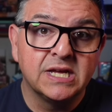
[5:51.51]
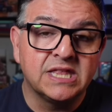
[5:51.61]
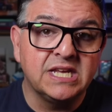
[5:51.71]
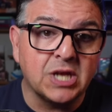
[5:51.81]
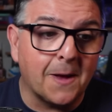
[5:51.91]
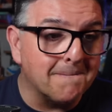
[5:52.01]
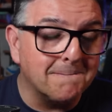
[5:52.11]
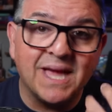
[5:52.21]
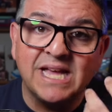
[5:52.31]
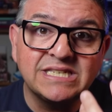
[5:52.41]
these
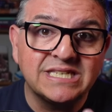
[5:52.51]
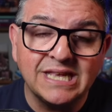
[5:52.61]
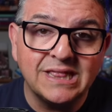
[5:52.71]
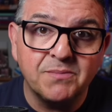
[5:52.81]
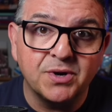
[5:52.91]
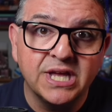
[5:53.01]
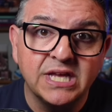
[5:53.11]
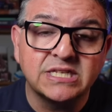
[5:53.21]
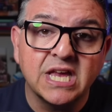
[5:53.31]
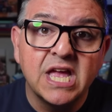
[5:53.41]
amazing liberties